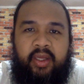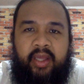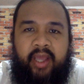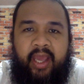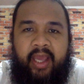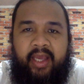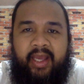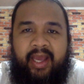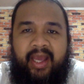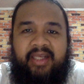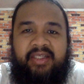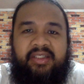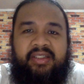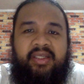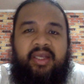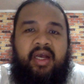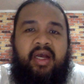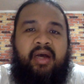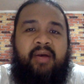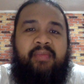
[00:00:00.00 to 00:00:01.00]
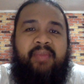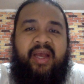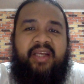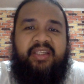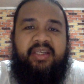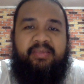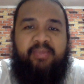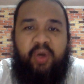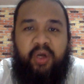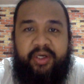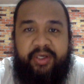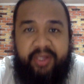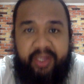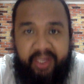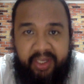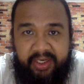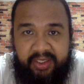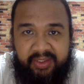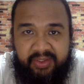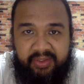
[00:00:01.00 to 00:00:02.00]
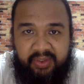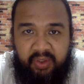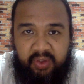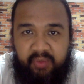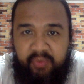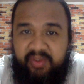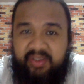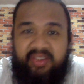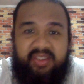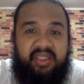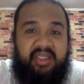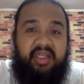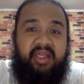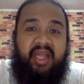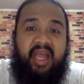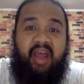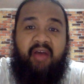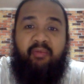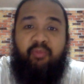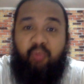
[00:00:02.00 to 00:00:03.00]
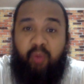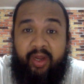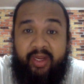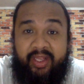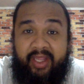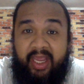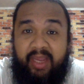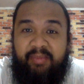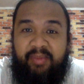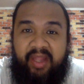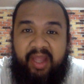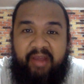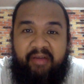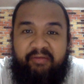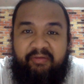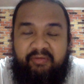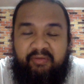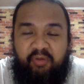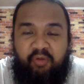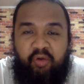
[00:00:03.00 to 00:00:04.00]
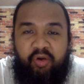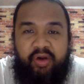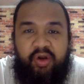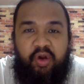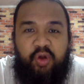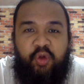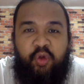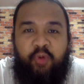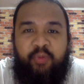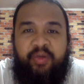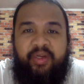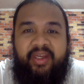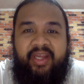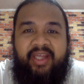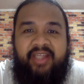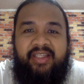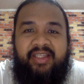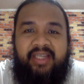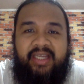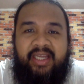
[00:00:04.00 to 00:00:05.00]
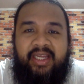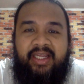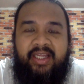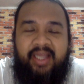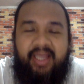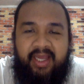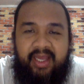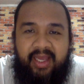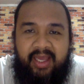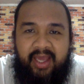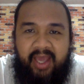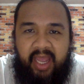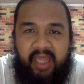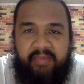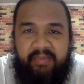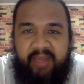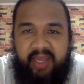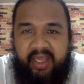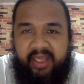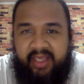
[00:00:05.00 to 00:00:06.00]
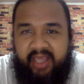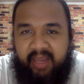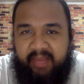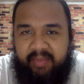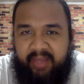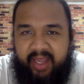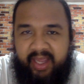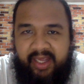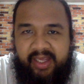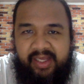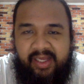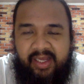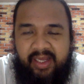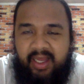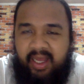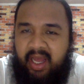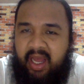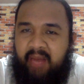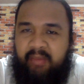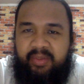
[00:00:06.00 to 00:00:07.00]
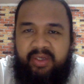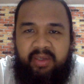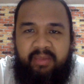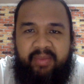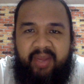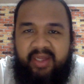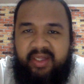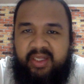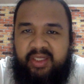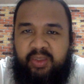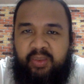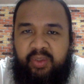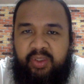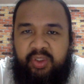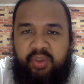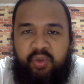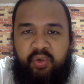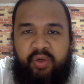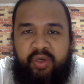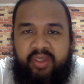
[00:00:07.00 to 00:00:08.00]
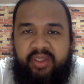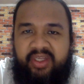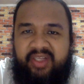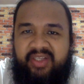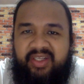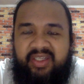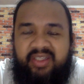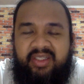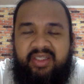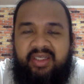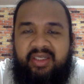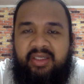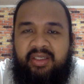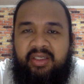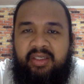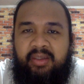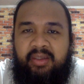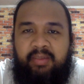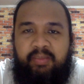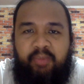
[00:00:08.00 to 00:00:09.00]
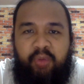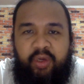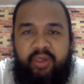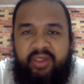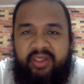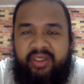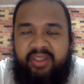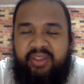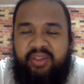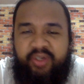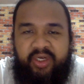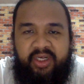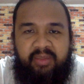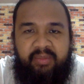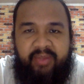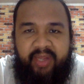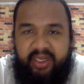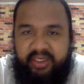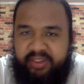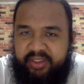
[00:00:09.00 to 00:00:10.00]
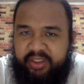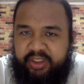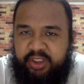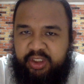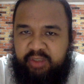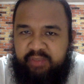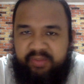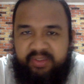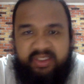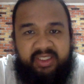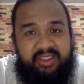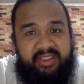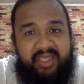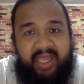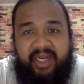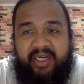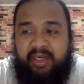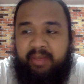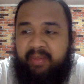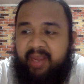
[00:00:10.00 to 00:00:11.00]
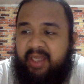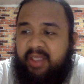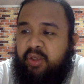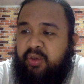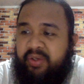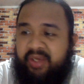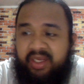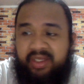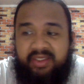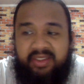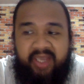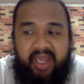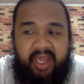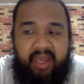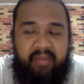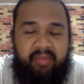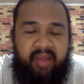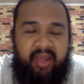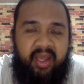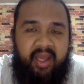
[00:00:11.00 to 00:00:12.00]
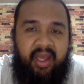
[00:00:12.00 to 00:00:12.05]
Hey guys, Basketballer here. So we still have one game left for October 19, NBA Game Day. I'm going to make this one short. This is the Portland Trailblazers versus Sacramento Kings game.